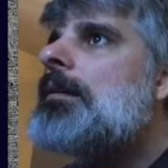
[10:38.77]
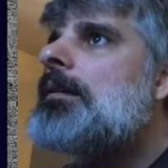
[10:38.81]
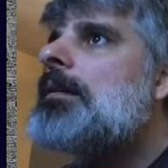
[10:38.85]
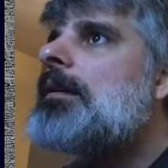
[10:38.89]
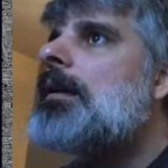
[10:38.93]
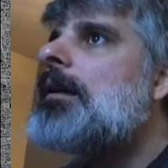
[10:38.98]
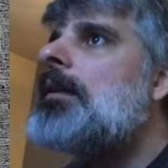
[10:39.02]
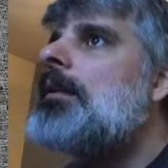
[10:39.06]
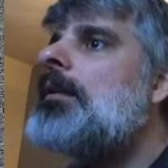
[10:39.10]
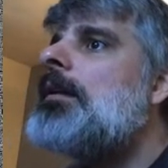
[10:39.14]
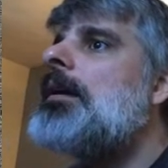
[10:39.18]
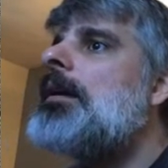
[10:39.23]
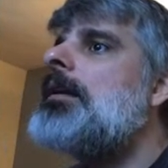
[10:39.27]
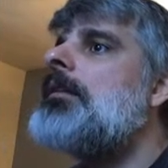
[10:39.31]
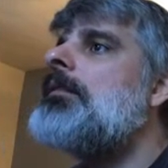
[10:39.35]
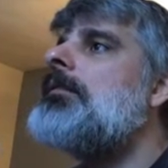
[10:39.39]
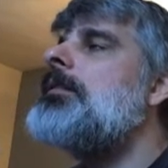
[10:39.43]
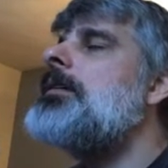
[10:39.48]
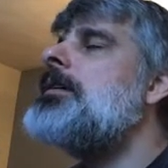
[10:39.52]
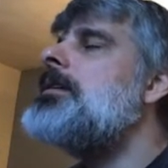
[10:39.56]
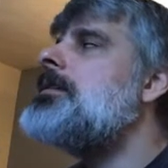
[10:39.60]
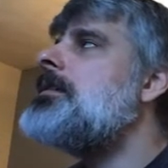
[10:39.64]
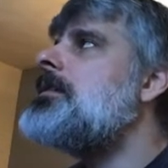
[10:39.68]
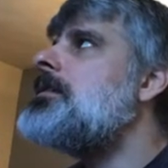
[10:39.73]
It's like a lot of
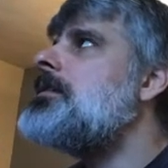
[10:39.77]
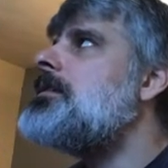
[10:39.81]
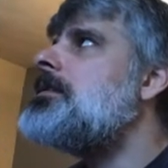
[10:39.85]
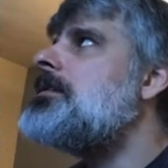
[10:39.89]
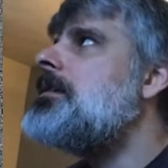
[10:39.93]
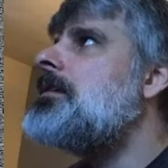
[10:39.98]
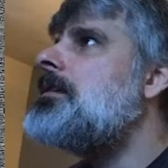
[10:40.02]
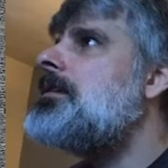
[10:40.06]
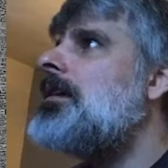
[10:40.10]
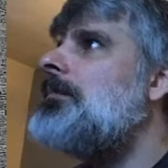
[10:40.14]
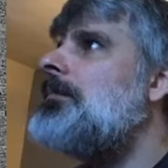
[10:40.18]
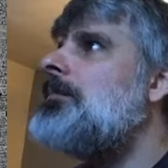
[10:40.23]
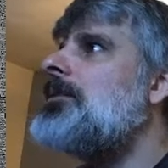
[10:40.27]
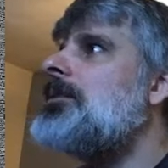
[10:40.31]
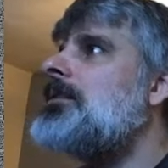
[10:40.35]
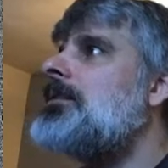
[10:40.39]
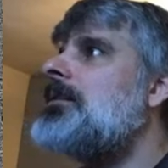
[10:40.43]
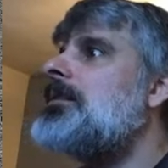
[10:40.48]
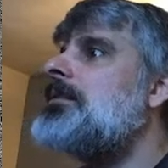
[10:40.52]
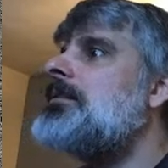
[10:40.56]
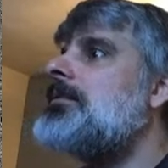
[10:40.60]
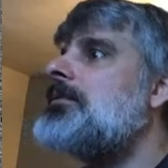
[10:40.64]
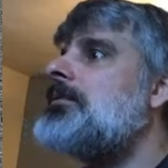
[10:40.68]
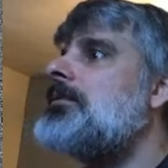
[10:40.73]
reasons to double at
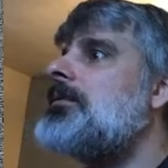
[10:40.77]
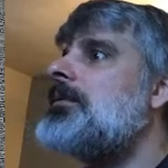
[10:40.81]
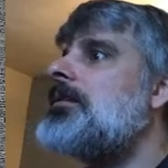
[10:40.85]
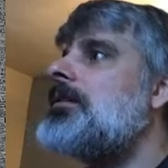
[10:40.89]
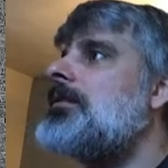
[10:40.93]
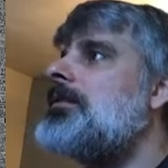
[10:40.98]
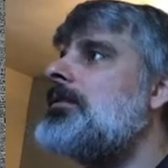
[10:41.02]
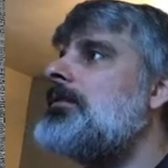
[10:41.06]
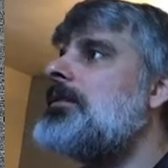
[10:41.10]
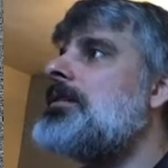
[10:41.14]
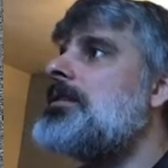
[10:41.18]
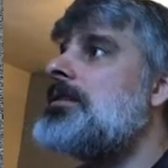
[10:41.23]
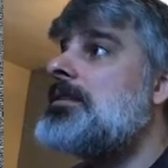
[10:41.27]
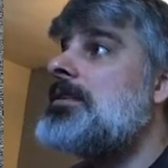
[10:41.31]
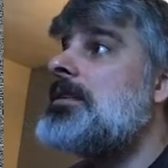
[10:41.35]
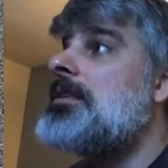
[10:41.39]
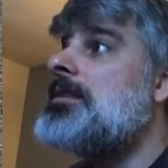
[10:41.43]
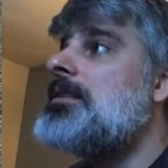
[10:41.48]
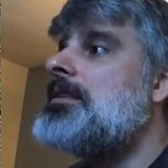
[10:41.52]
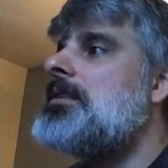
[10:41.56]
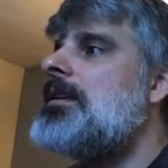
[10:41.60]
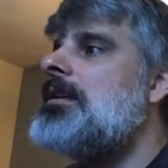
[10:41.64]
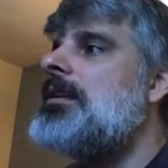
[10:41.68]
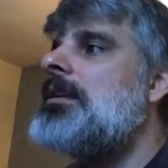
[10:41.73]
this score that don't
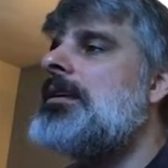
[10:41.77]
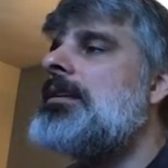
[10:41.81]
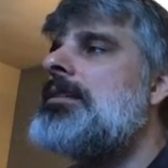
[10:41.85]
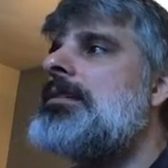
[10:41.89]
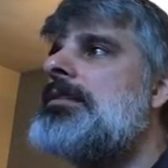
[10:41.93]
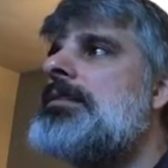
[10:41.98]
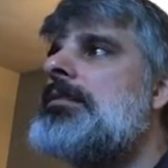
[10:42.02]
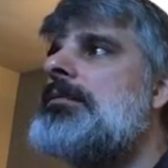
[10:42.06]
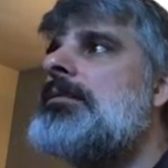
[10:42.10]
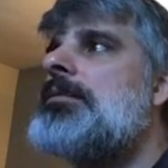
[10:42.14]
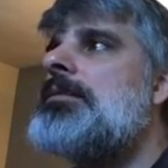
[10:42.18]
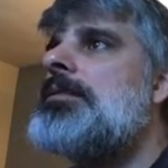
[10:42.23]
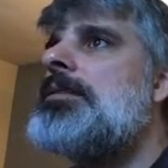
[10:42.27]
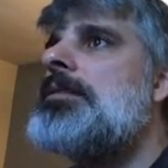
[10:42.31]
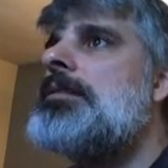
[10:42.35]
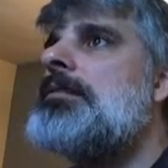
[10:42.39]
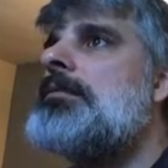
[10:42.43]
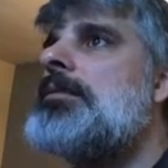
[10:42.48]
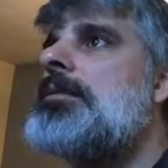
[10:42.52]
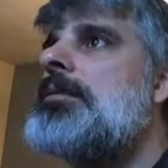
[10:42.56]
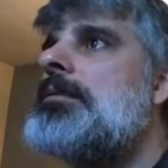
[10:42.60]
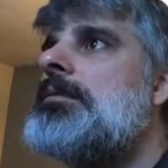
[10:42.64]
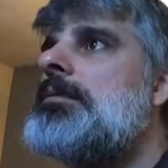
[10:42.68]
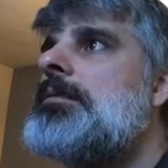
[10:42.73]
exist at like
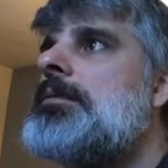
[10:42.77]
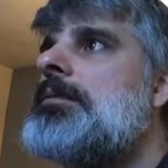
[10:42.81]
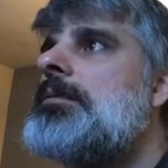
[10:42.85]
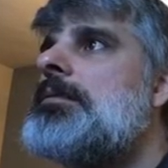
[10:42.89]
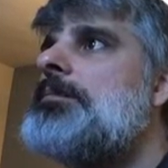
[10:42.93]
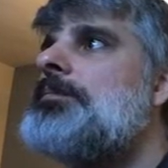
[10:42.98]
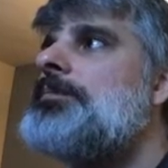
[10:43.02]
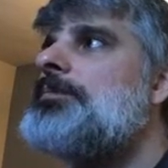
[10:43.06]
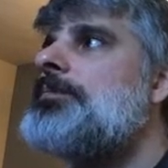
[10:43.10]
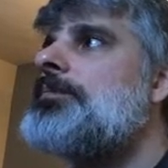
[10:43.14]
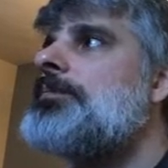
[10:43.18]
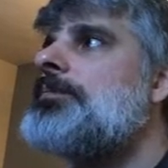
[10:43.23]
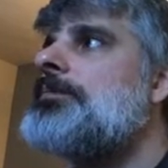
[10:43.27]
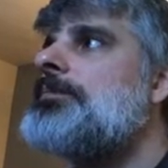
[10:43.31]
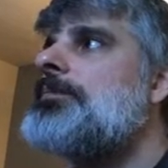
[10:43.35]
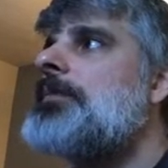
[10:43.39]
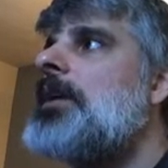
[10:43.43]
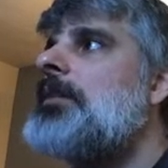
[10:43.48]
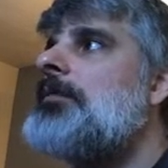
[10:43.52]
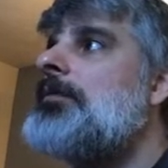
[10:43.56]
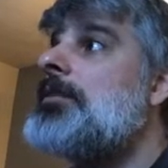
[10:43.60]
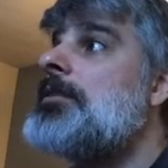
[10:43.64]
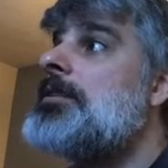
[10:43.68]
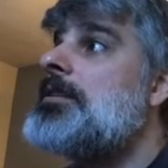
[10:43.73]
0-0.
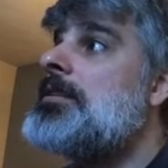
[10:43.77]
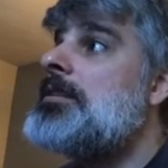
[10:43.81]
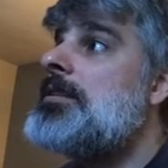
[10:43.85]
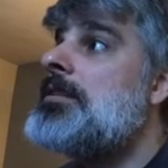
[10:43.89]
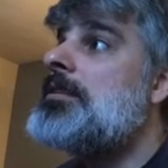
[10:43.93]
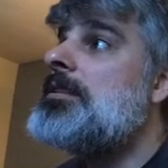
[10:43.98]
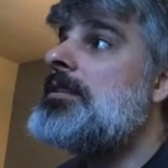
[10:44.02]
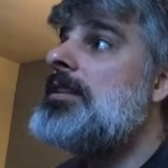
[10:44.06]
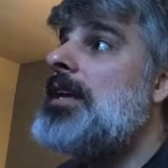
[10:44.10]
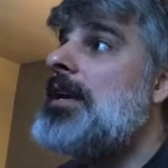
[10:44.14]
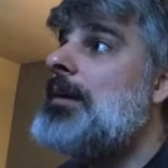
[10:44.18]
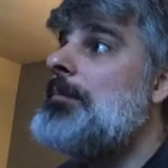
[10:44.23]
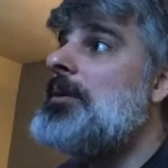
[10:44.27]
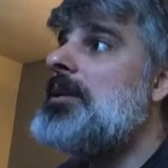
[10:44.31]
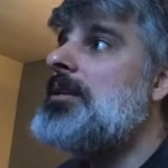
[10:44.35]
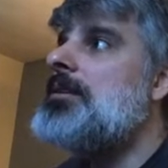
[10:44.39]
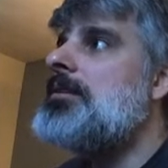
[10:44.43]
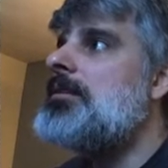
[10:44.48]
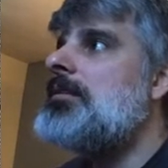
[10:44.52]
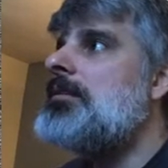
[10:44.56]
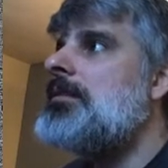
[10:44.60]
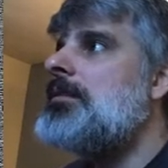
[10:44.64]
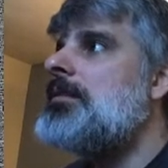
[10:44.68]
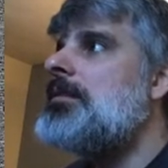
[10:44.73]
For instance,
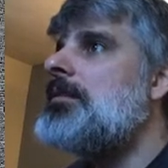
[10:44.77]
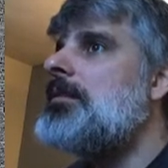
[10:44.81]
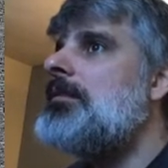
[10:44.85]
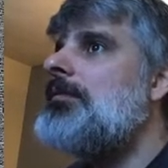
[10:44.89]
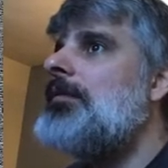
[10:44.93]
the